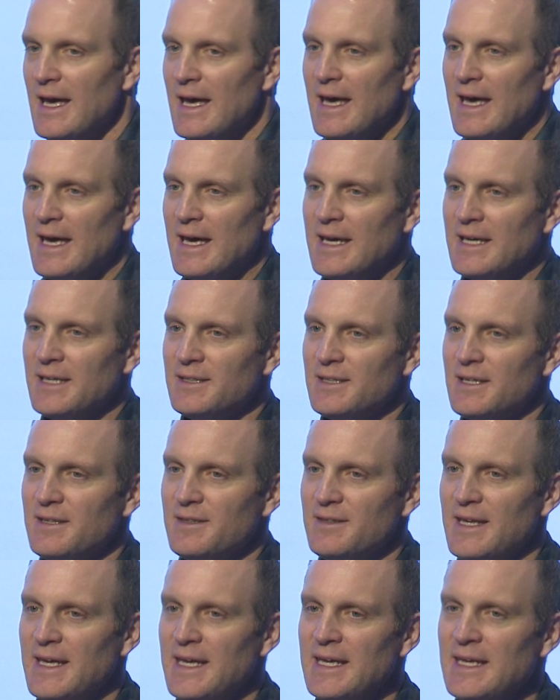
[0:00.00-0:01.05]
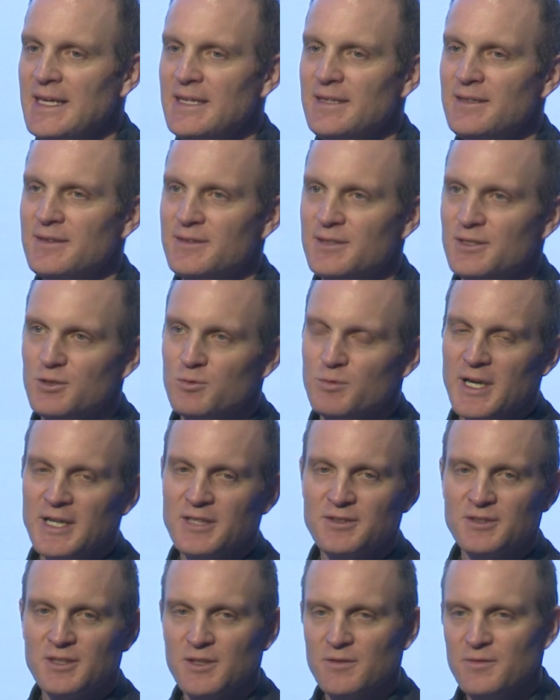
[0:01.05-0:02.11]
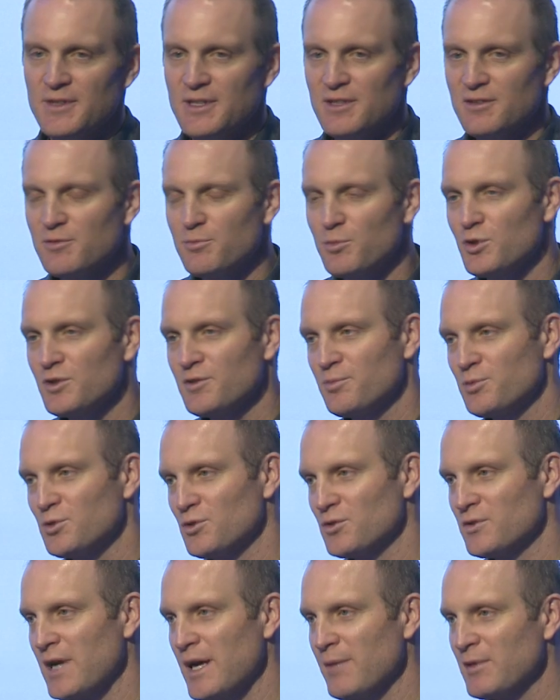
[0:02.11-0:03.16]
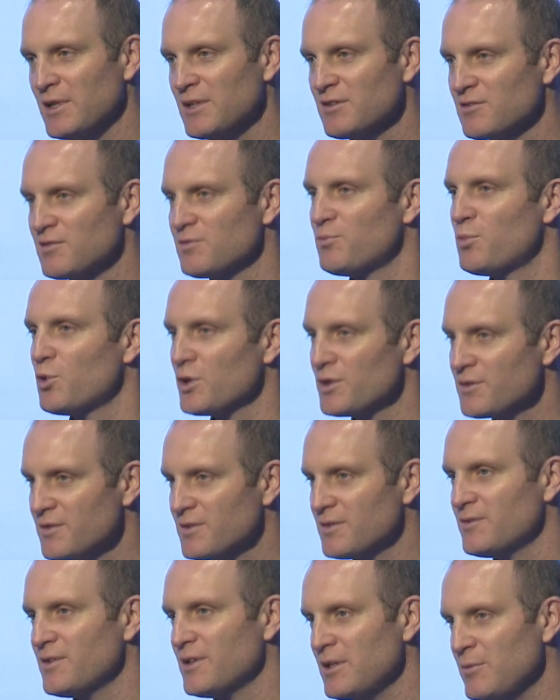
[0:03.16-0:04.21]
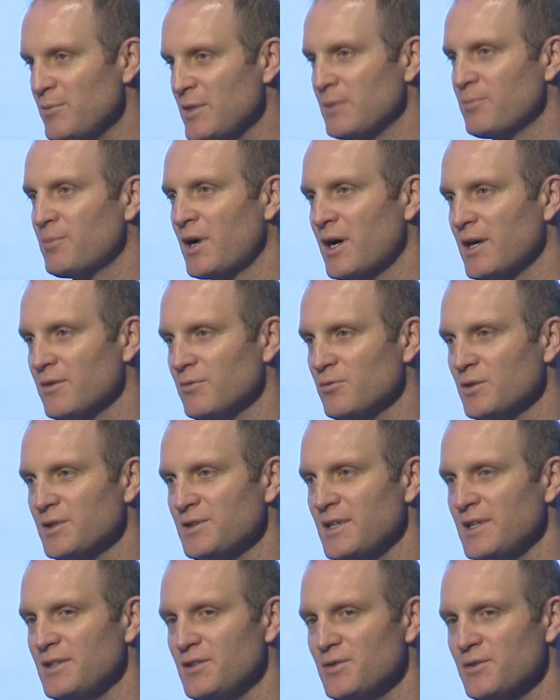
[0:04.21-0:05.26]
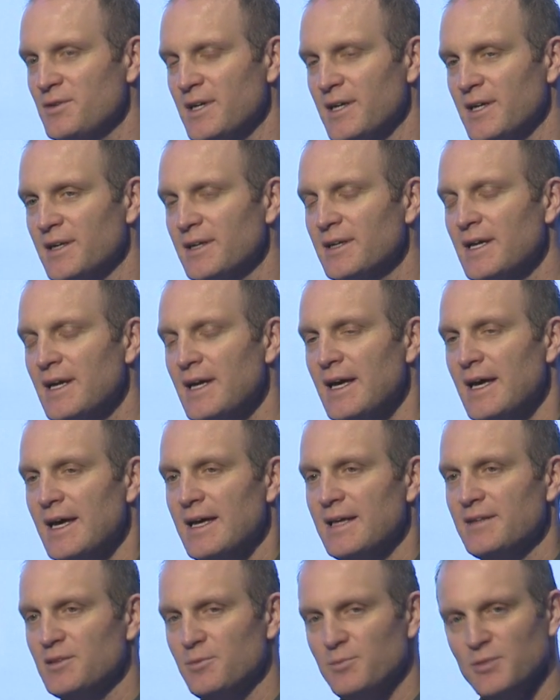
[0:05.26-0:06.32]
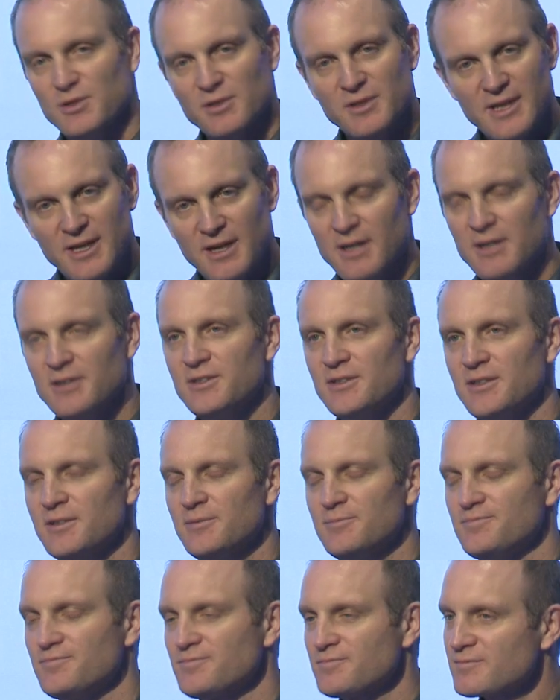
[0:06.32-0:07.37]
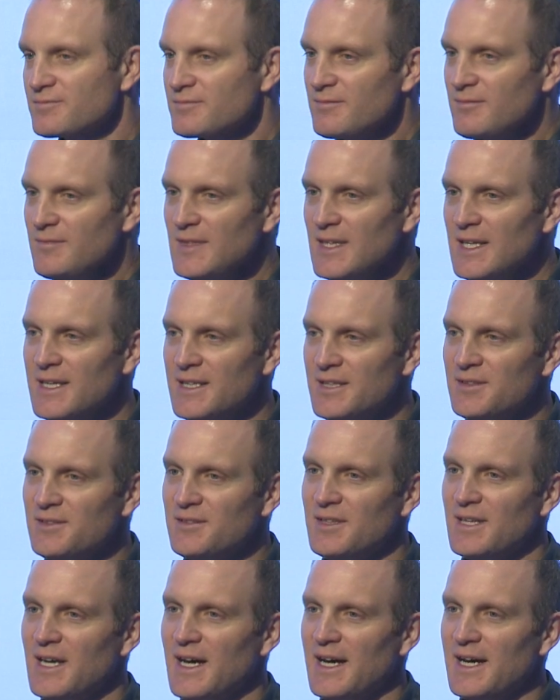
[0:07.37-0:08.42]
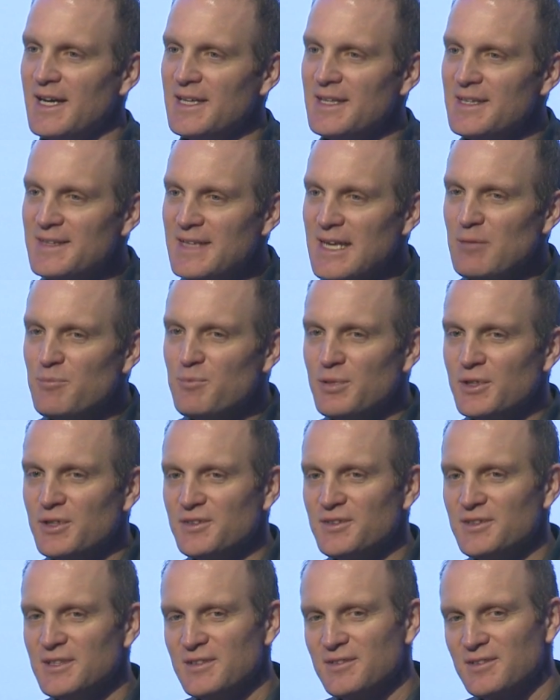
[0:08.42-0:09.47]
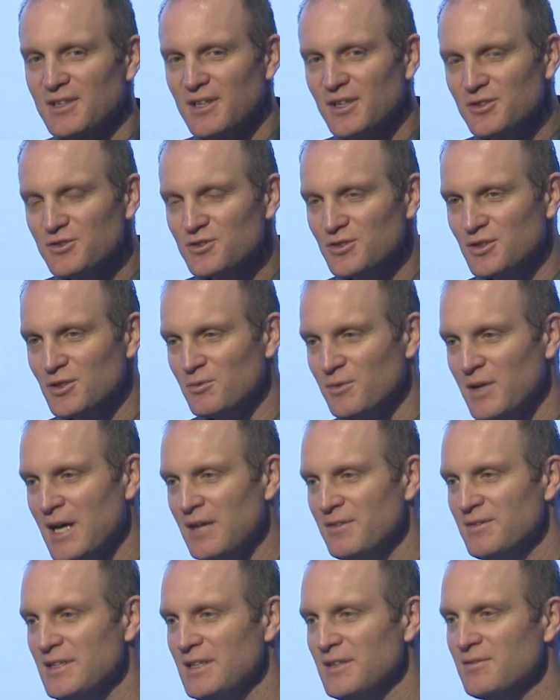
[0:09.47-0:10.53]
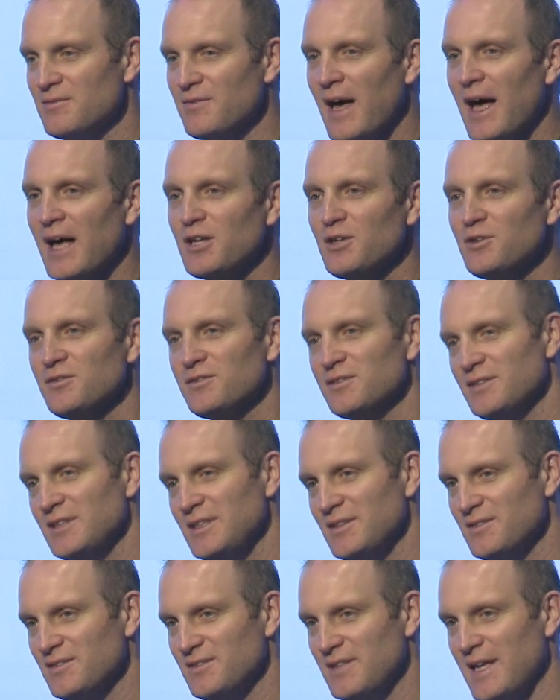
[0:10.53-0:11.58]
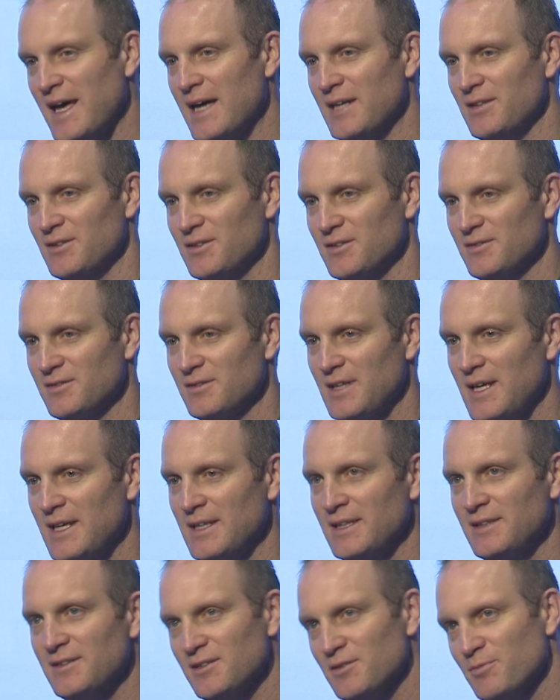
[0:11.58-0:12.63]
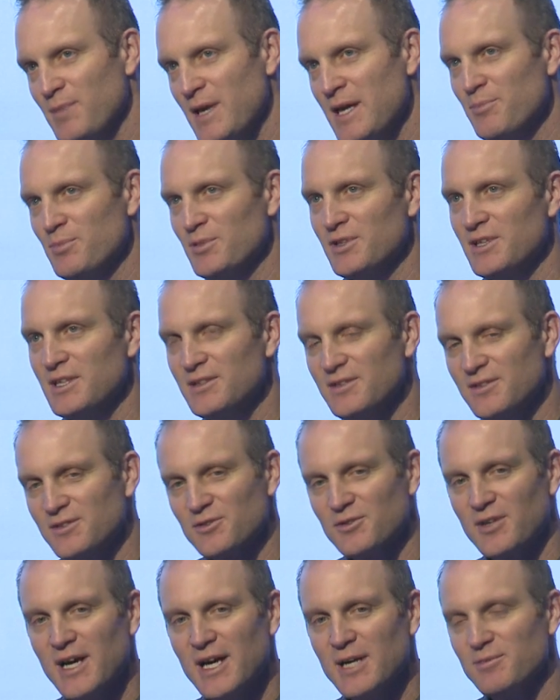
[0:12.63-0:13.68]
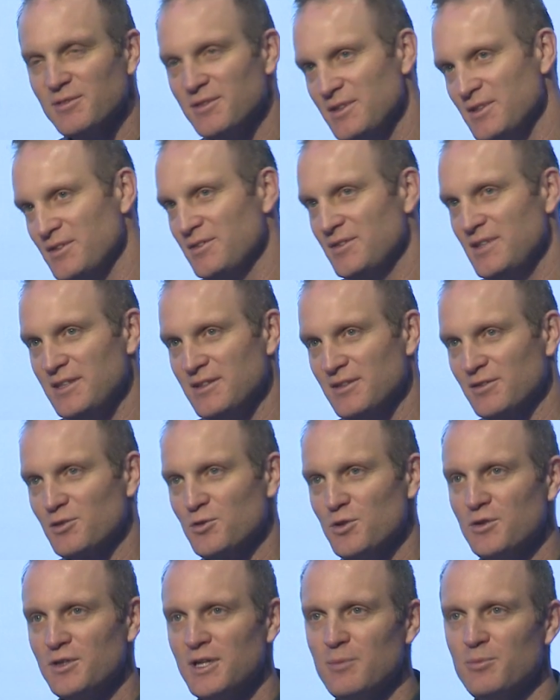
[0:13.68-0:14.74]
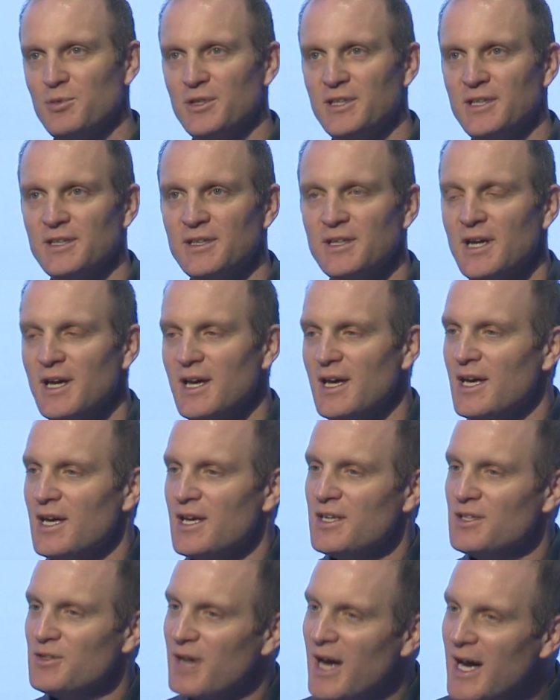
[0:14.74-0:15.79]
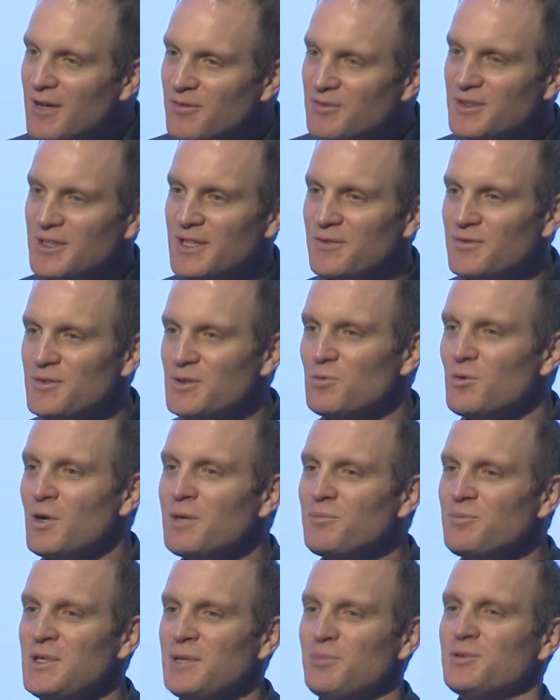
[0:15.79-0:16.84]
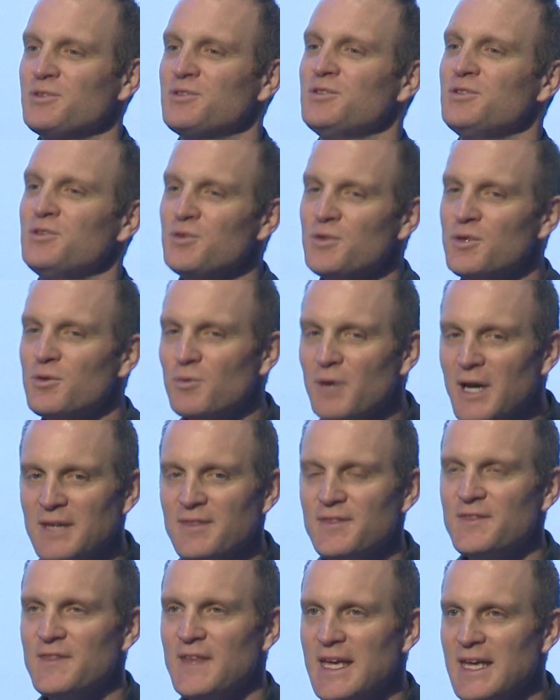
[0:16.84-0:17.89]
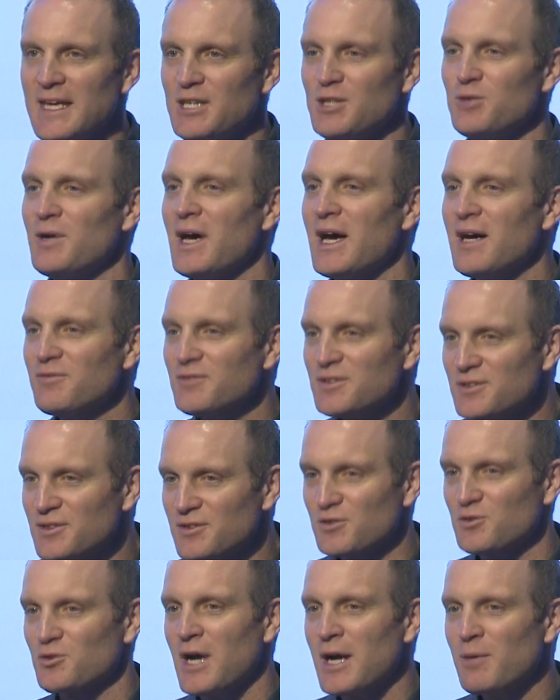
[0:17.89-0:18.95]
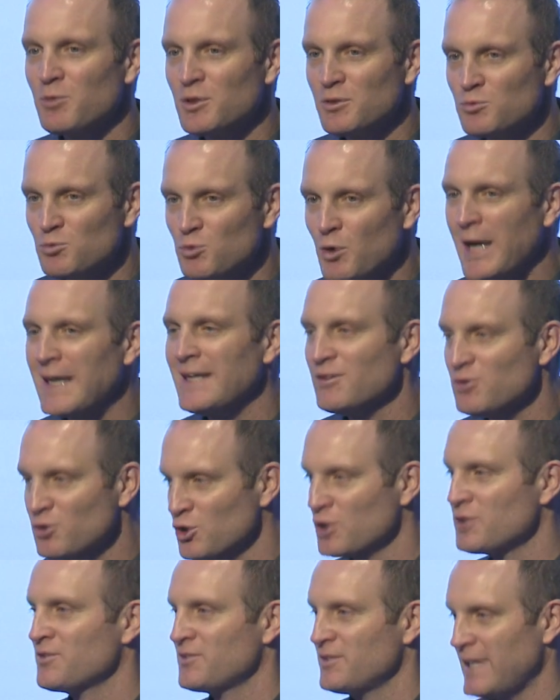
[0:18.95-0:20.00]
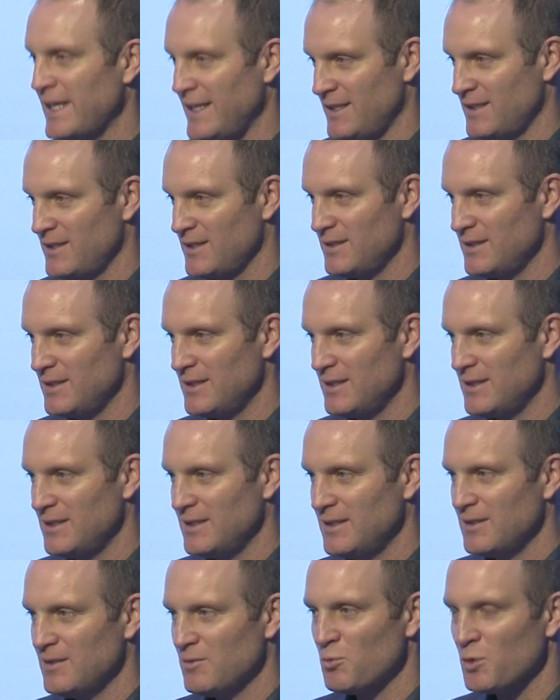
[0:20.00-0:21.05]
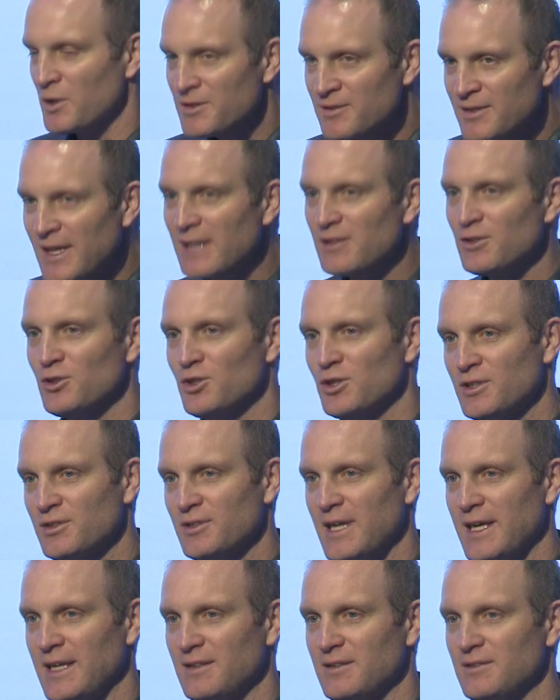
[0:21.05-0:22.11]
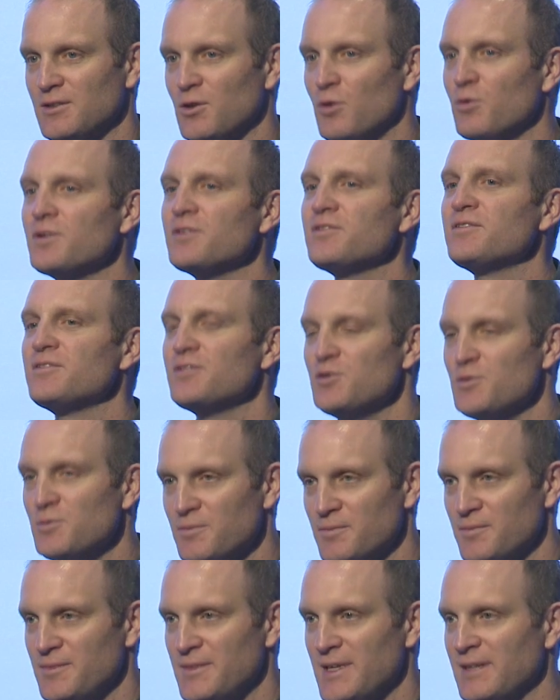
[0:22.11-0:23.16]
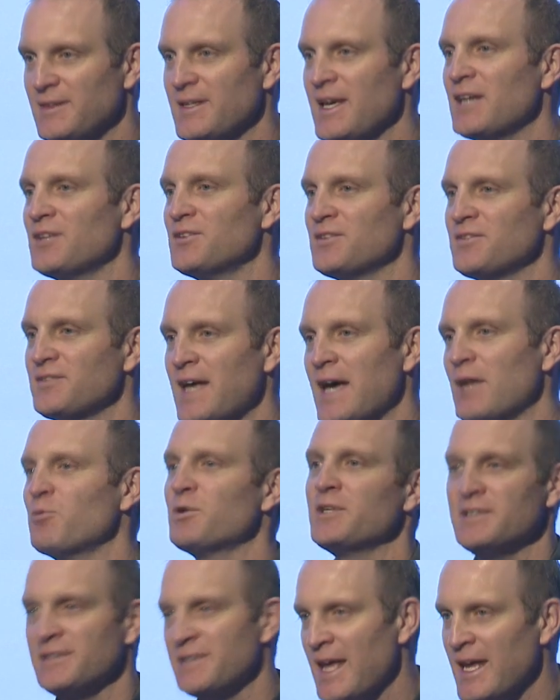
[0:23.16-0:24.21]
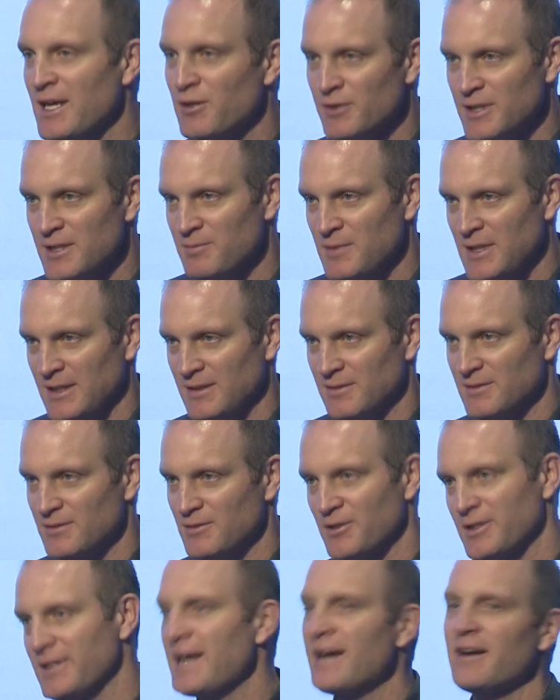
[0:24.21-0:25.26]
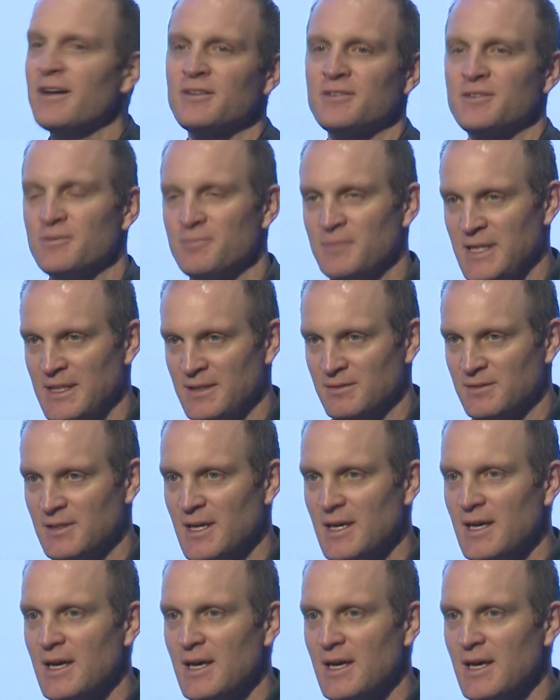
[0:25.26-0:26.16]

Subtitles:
And the director of their sports programming, because sports is a very big part of what they do there to build character, is they built this culture around these values and these standards. And in this paper, he describes, you see this quote I put here, you have to, if you want people to do the right thing, you have to describe what right looks like. What does that look like? Don't assume that they understand what integrity means or character means.